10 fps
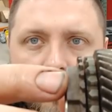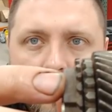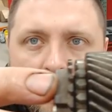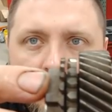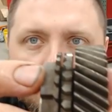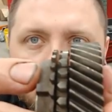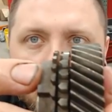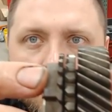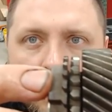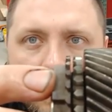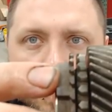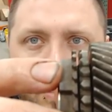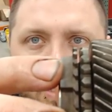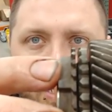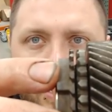synchronizer.
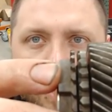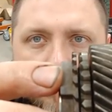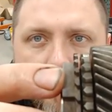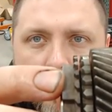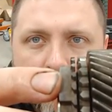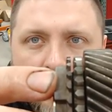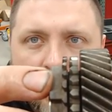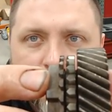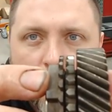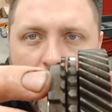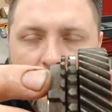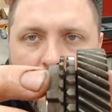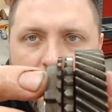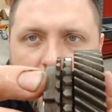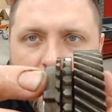And that gap's supposed to be like 40
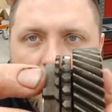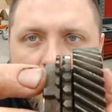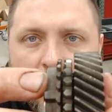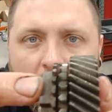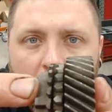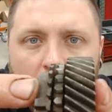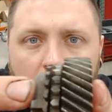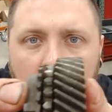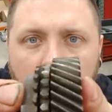to 60 thou.